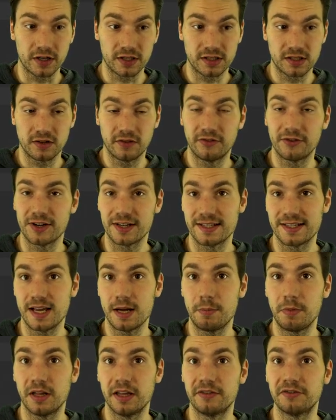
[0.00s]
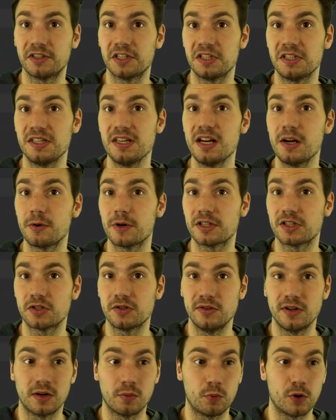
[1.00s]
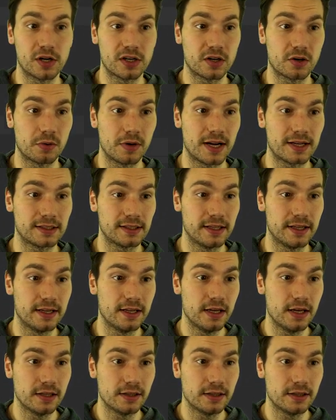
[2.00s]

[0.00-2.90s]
So for example, if the secrets do not work correctly